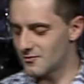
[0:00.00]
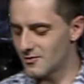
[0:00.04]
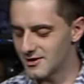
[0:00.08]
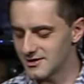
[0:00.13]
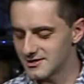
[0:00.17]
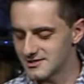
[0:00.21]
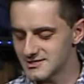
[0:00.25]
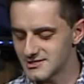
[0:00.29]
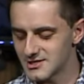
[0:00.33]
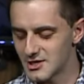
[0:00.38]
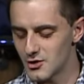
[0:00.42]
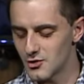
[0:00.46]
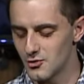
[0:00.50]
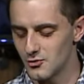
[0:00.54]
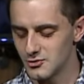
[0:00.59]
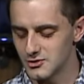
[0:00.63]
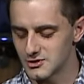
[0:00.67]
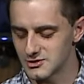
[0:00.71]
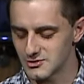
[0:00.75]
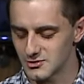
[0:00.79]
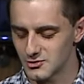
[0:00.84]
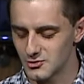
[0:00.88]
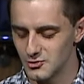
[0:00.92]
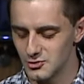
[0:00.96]
We want to see
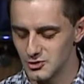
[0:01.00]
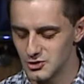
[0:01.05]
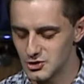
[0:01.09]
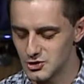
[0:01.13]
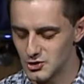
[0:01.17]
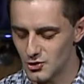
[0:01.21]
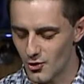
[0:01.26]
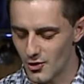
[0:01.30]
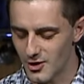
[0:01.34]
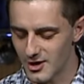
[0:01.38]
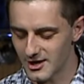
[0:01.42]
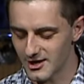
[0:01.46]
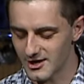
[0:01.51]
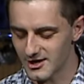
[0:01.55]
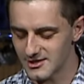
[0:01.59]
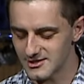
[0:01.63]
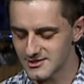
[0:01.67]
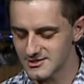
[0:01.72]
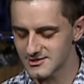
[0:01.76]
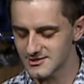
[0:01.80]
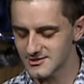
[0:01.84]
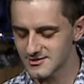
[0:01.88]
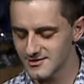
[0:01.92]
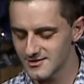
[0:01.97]
who's joining
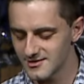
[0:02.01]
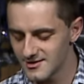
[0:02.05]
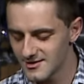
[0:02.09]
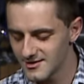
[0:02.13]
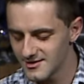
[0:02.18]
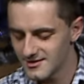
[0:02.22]
us.